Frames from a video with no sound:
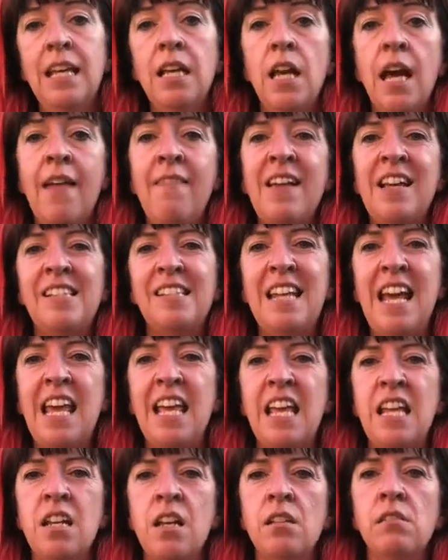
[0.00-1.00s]
And that's
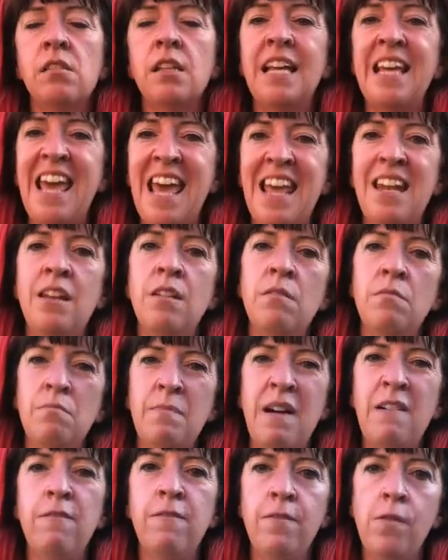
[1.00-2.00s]
taken us, again,
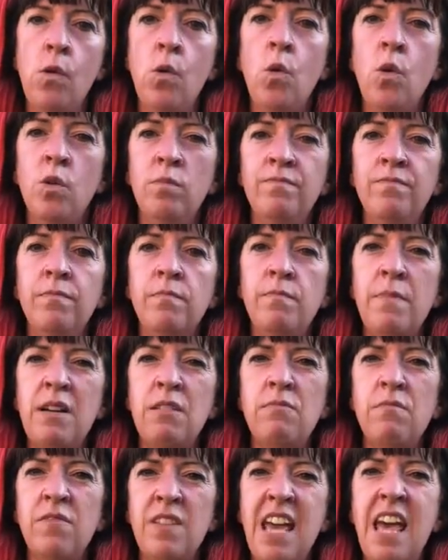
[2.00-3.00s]
about four
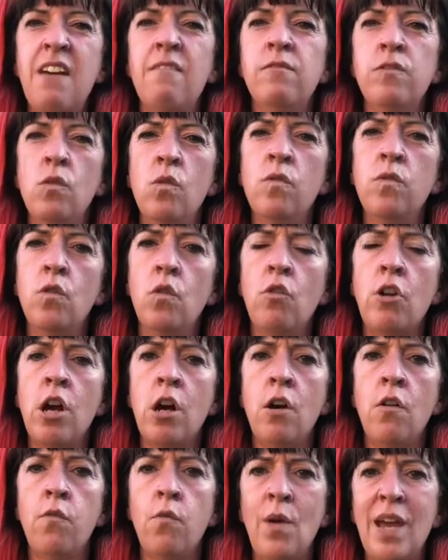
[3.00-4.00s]
and a
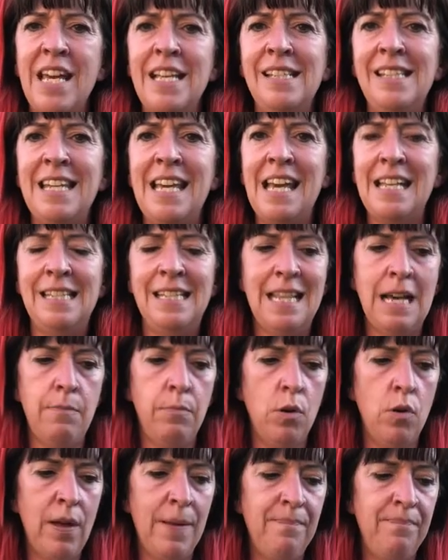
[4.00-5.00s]
half weeks to get to that
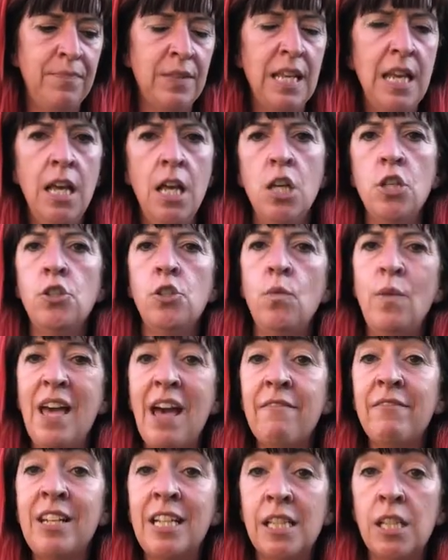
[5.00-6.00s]
point. So we
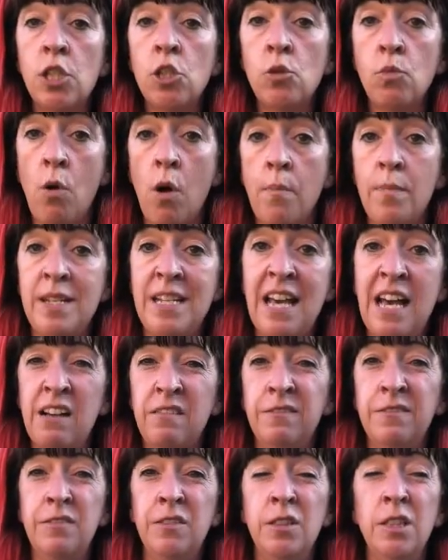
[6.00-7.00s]
haven't had to swap
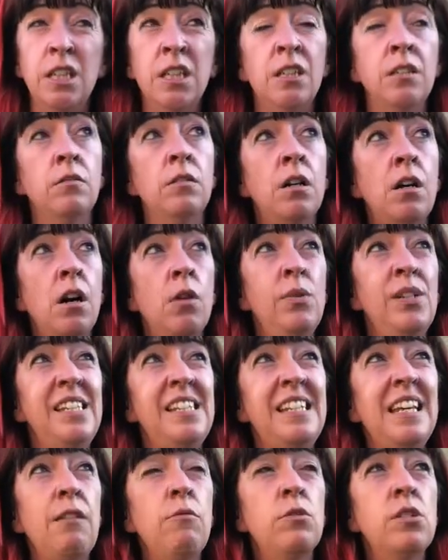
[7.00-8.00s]
now for, I would
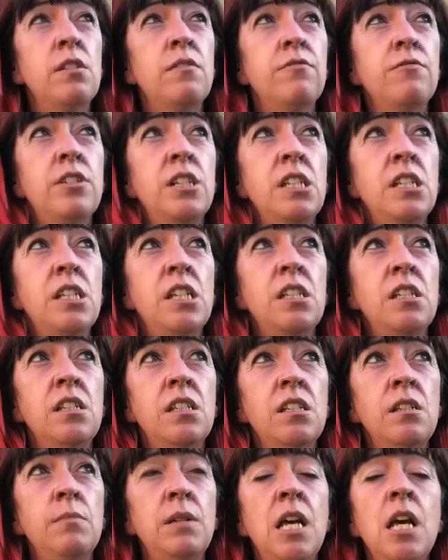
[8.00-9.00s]
say, what's it, Friday, Saturday,
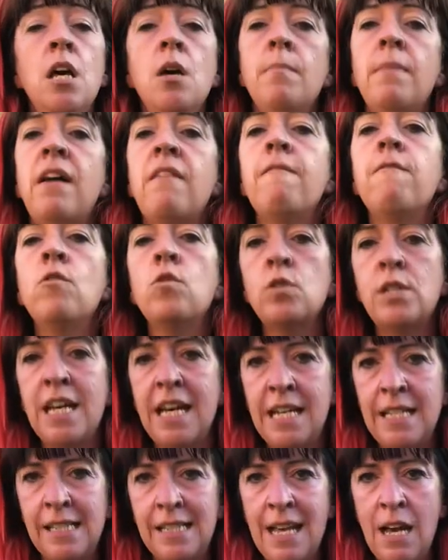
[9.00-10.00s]
Sunday? About 4
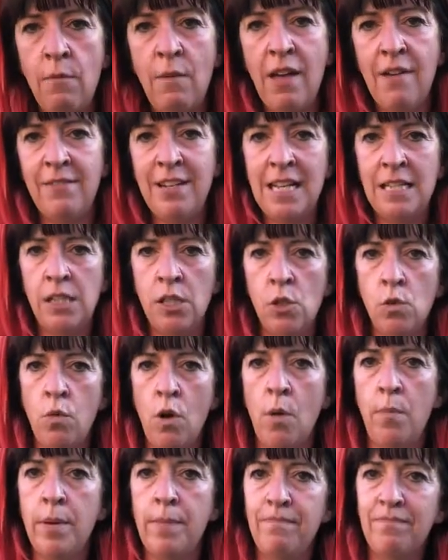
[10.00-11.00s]
days now, we haven't had to
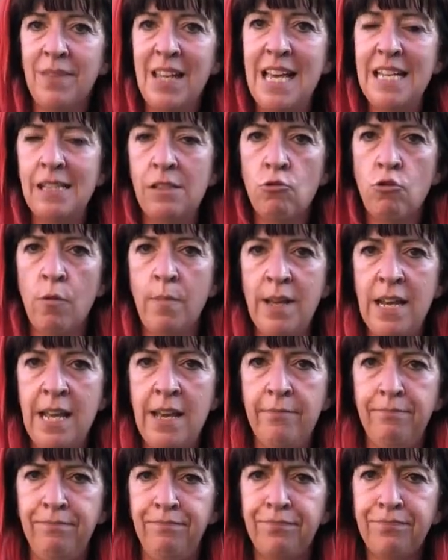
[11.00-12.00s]
swap. He's dropping it.